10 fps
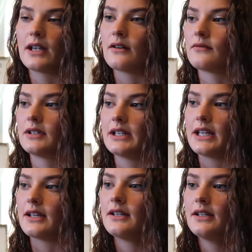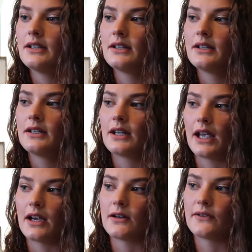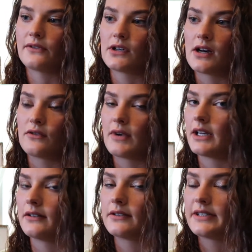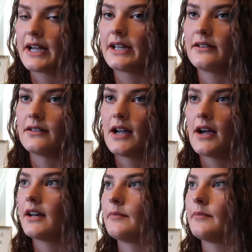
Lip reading: They don't really care if they're on a regular diet or not.